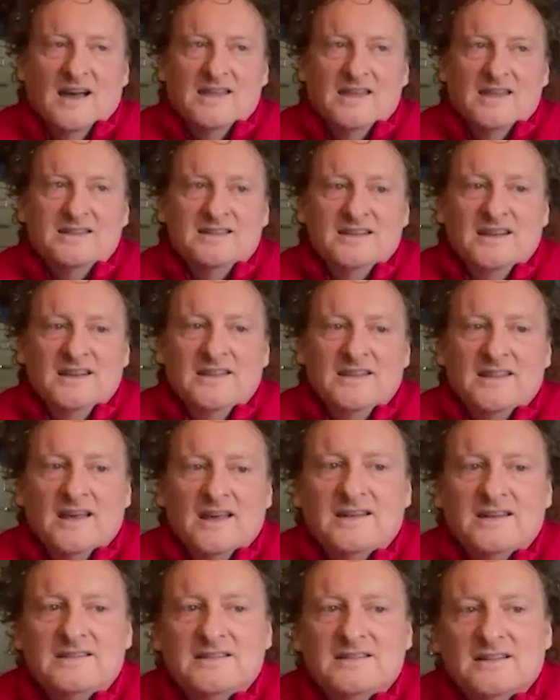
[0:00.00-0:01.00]
I see
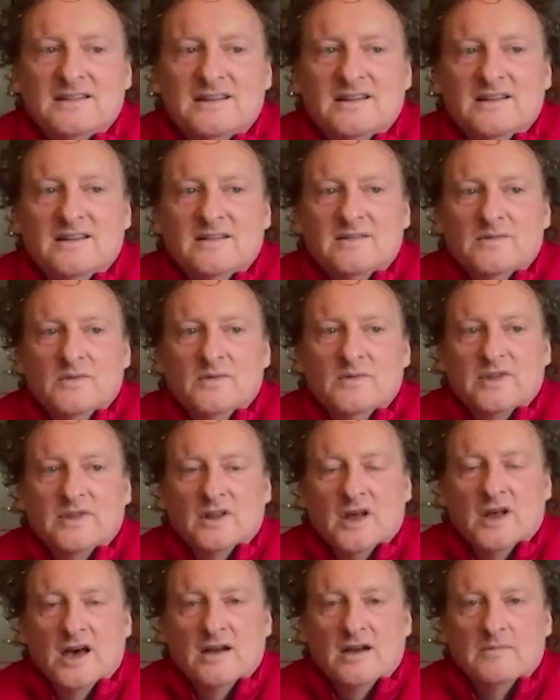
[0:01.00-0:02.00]
that with a
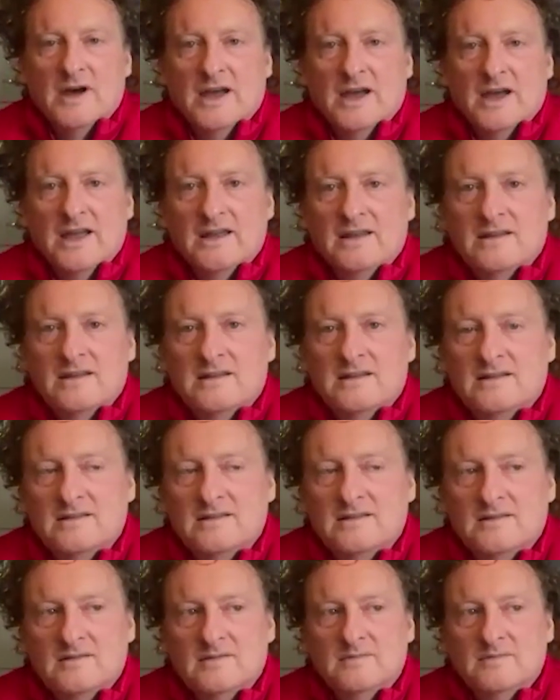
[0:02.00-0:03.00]
lot of my
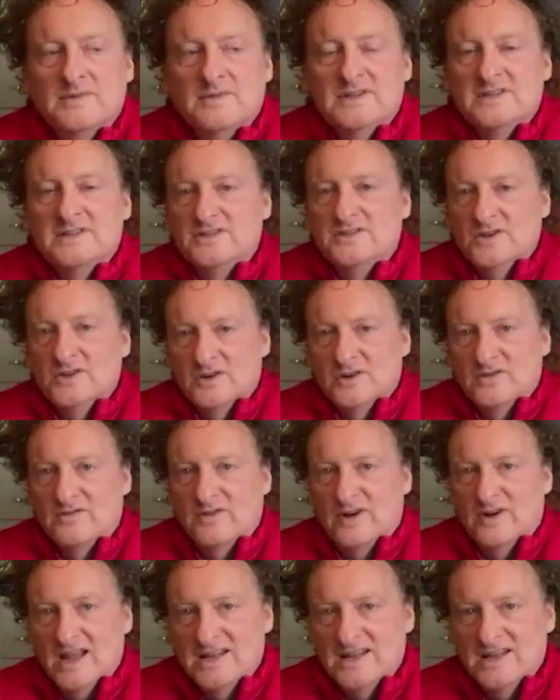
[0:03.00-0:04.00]
business owner
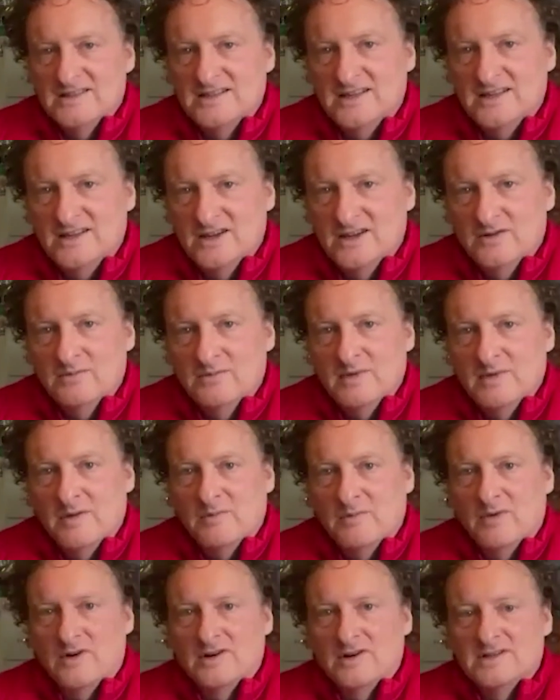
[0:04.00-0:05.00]
friends, EO
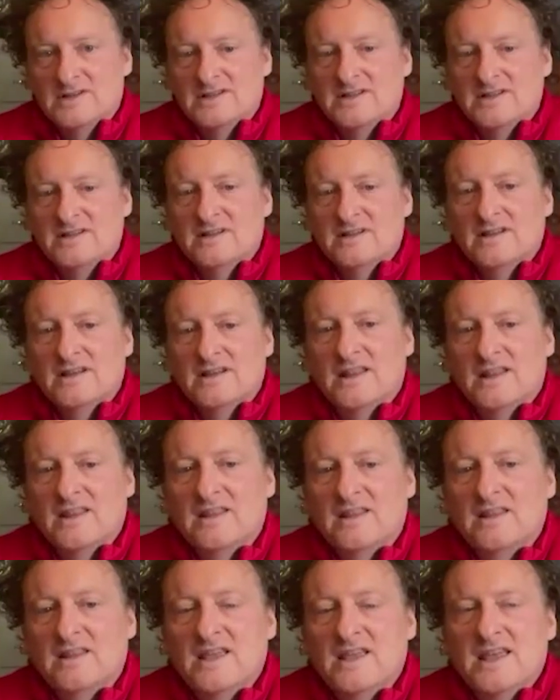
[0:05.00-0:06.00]
members,
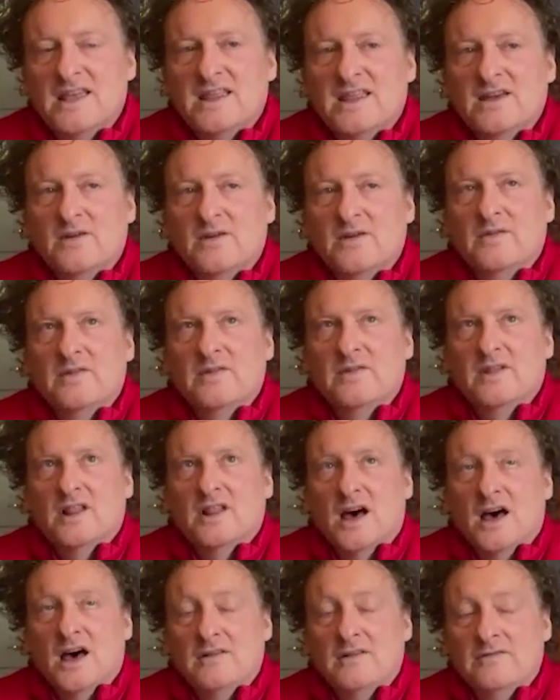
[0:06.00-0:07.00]
a
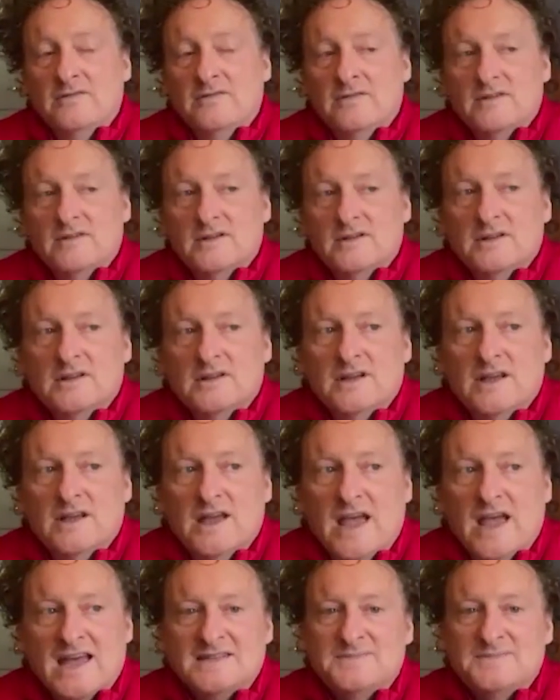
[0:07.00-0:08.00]
lot of
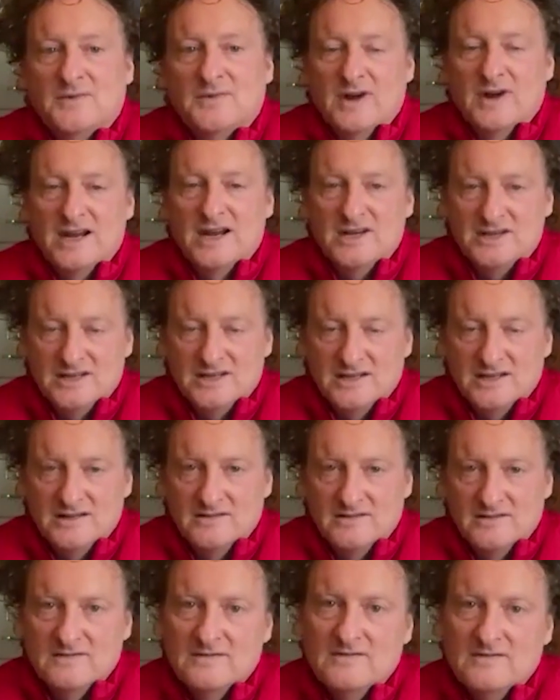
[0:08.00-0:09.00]

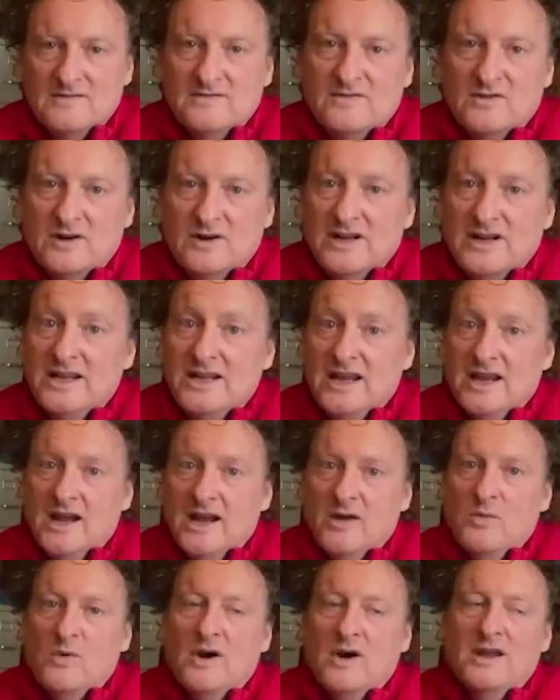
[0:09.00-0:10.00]
aspiration for an EA.
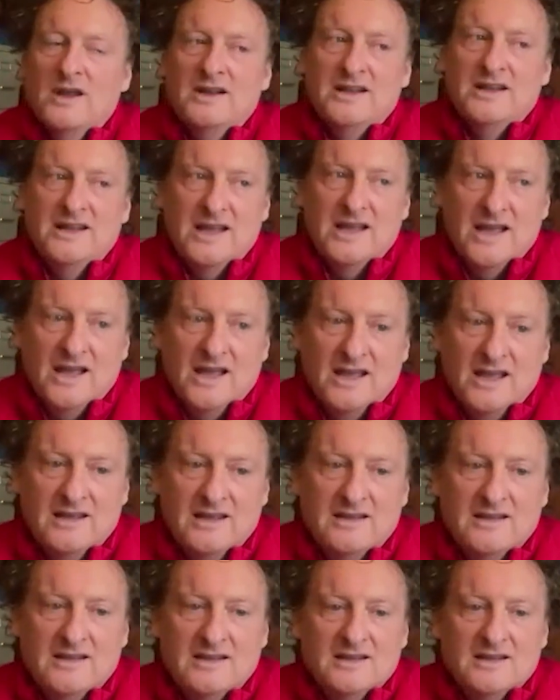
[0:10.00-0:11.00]
I want an
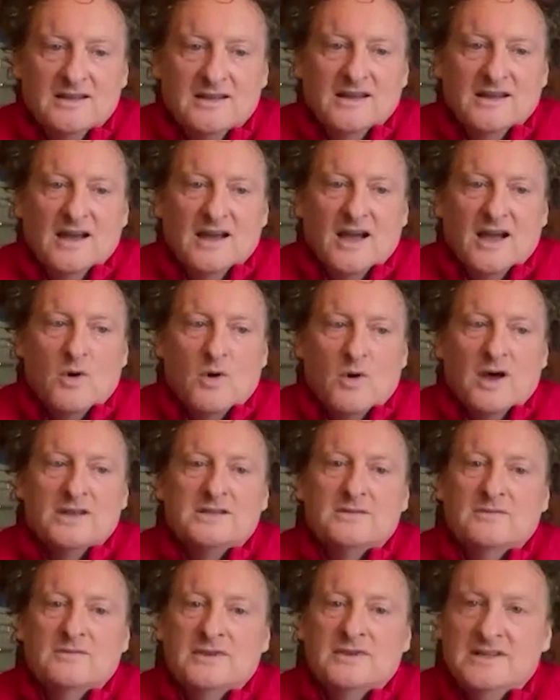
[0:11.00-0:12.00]
EA. I want
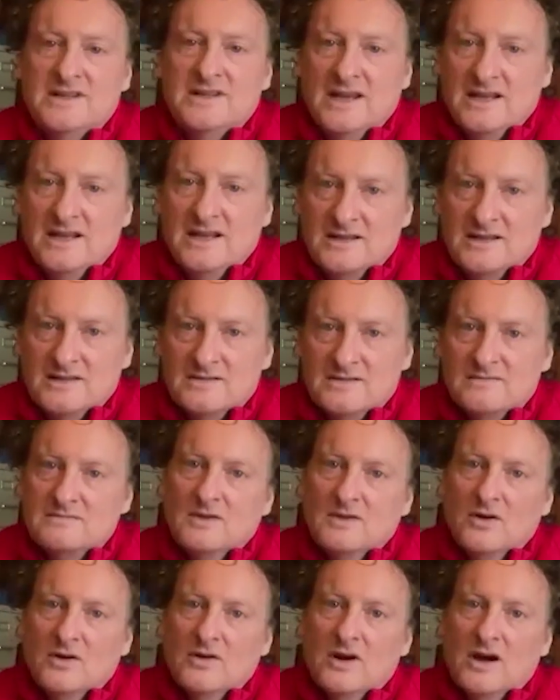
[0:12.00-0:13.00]
someone to take this
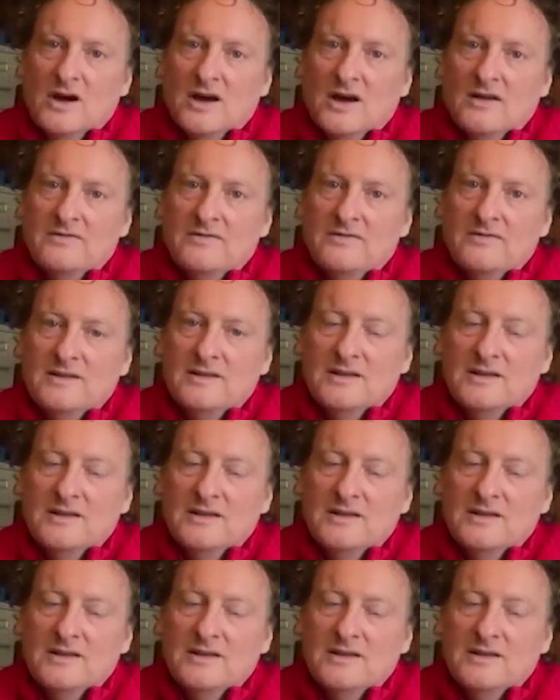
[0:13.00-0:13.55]
load off.